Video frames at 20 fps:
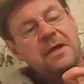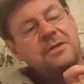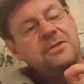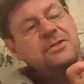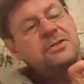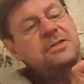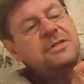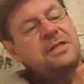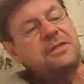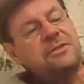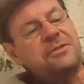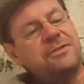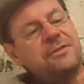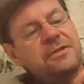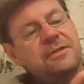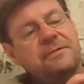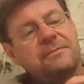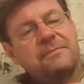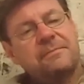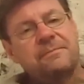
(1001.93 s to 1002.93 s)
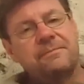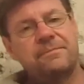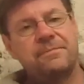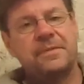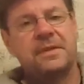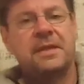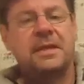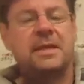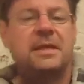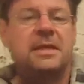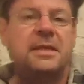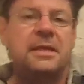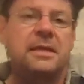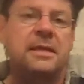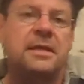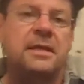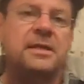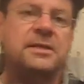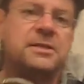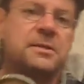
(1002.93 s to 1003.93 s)
underneath
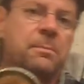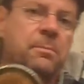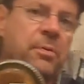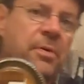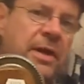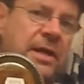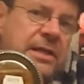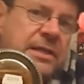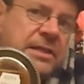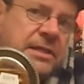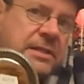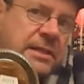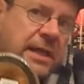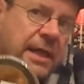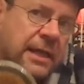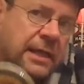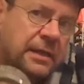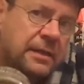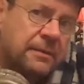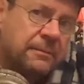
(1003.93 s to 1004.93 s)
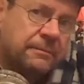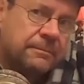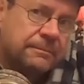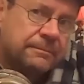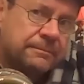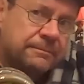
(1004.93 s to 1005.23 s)
is the price tag,